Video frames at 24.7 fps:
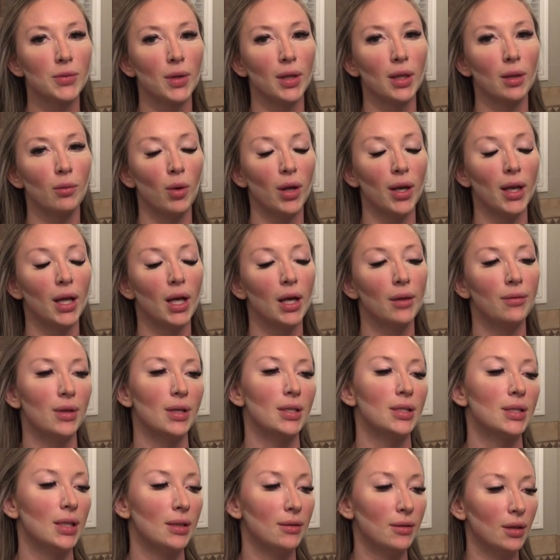while I'm waiting on
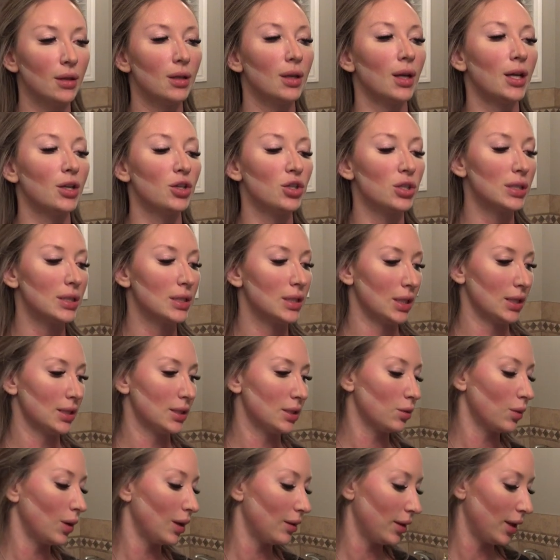this and then I just
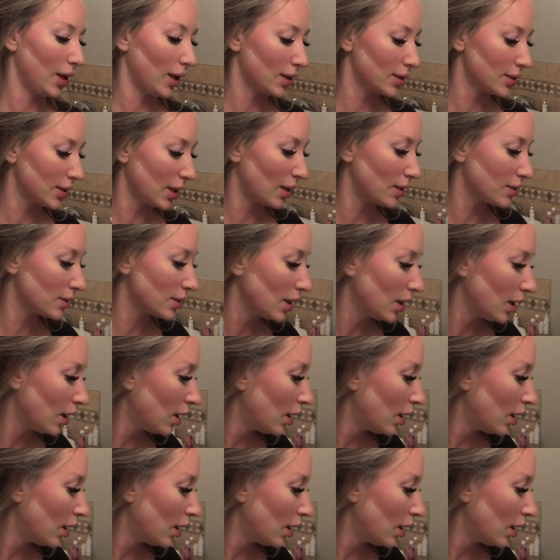dust away the excess.